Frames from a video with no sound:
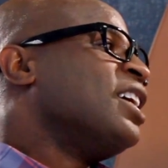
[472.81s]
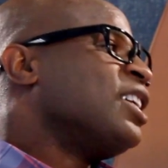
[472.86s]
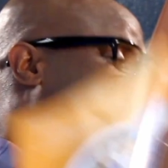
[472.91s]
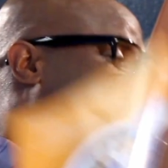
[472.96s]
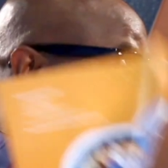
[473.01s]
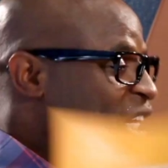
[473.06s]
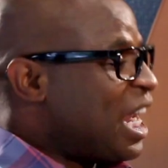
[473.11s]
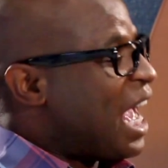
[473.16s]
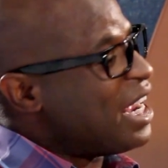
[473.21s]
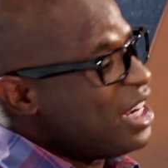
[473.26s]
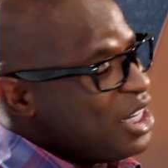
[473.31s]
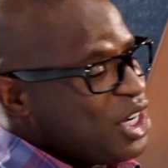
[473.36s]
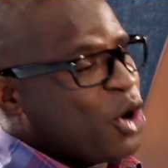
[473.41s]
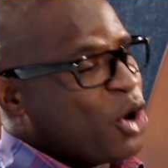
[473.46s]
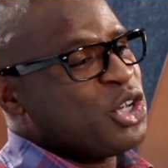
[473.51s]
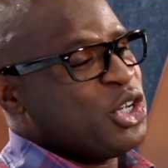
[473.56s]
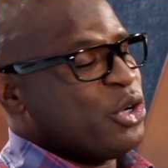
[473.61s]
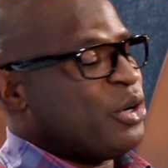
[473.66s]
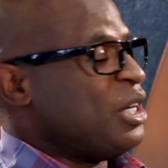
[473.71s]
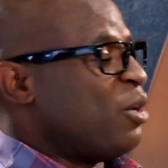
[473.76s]
So now you know
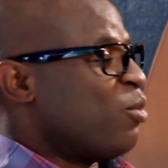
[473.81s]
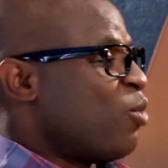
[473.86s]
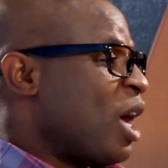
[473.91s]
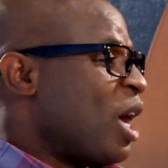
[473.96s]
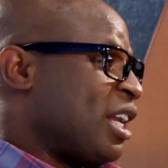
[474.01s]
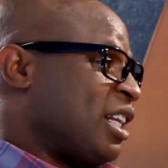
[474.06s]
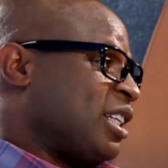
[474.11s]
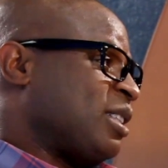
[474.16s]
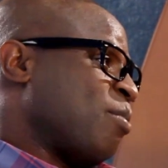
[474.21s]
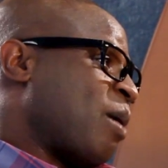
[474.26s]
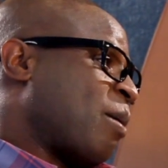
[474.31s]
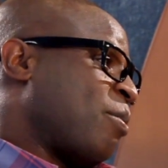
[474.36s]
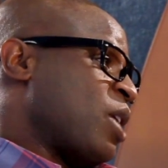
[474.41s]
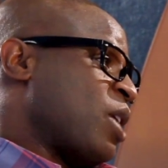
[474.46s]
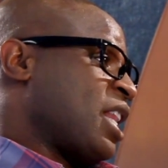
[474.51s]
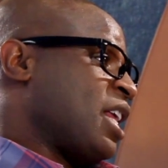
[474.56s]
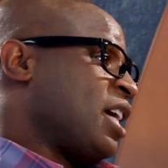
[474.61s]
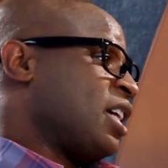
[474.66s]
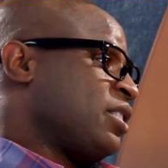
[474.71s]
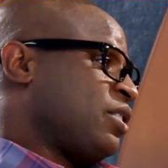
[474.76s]
you're in the runnings, my
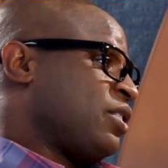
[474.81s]
brother.